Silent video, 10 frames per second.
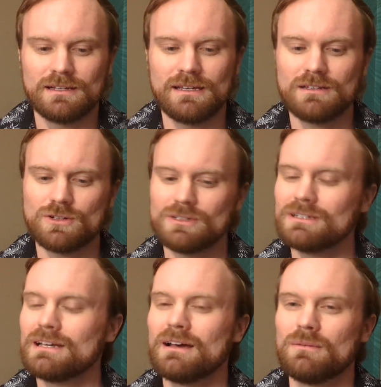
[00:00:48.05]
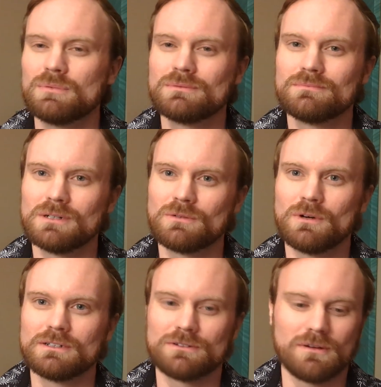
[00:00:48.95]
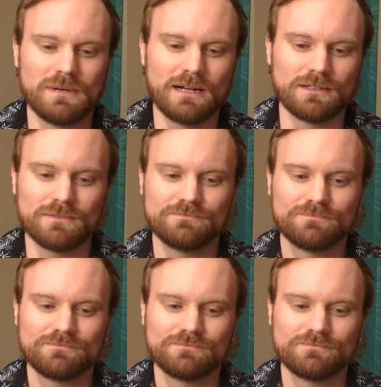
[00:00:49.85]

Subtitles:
he couldn't help but wonder about it.